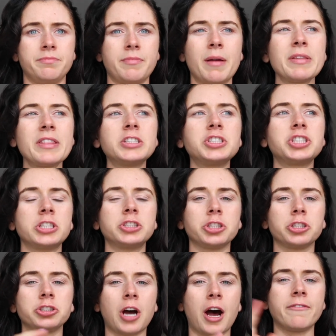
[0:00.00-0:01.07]
Maybe the
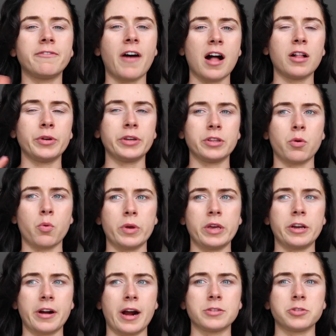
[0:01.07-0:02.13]
ginger shot following the
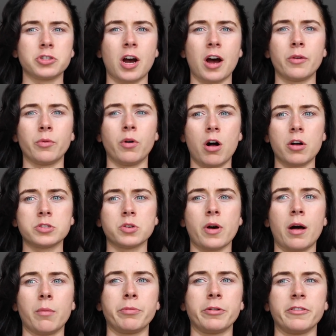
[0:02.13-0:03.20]
wheatgrass shot will also
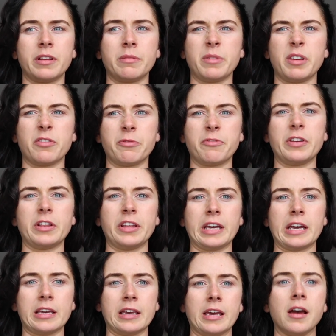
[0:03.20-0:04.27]
help prevent me from feeling
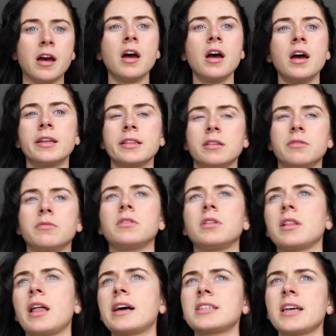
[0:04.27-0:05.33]
icky. The
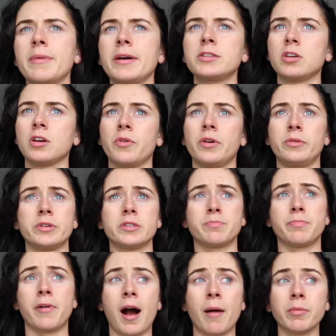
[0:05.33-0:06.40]
last time I took one was
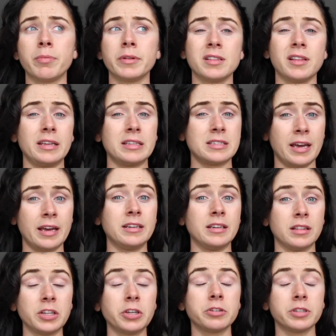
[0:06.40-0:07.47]
probably like ten,
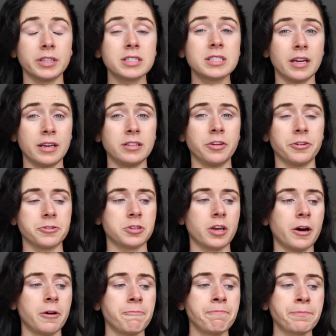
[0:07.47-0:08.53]
literally ten years
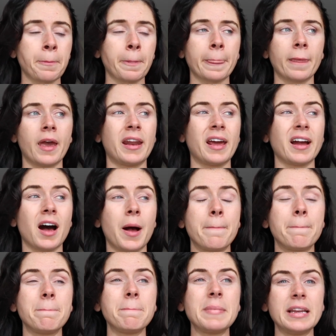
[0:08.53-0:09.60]
ago, and I got
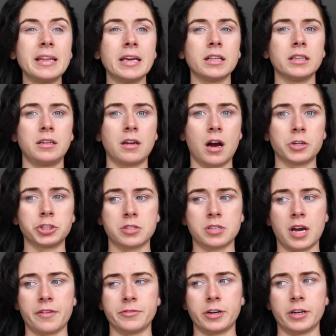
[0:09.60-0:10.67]
immediately nauseous
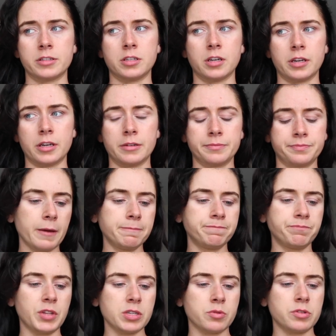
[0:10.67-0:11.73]
after I took it.
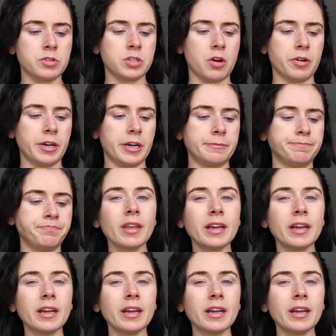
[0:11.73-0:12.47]
Mm, this one's so good.